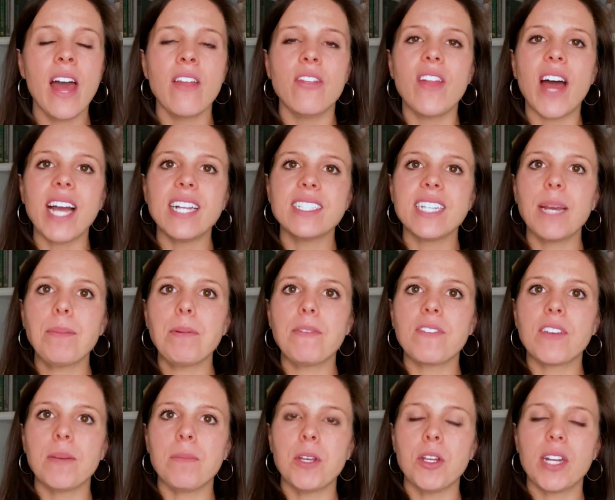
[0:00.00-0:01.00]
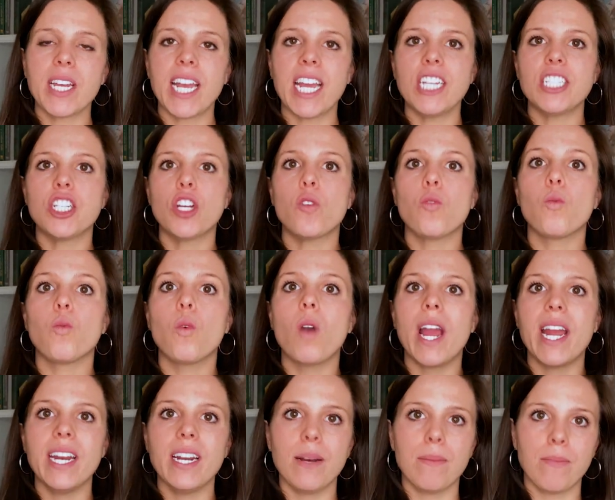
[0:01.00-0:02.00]
that type of communication
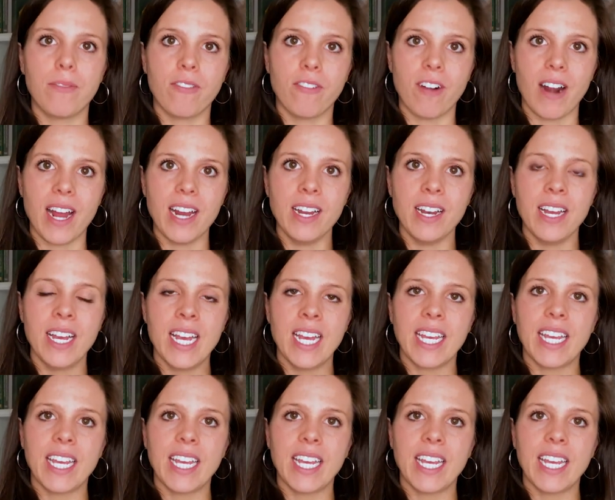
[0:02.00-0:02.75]
right up front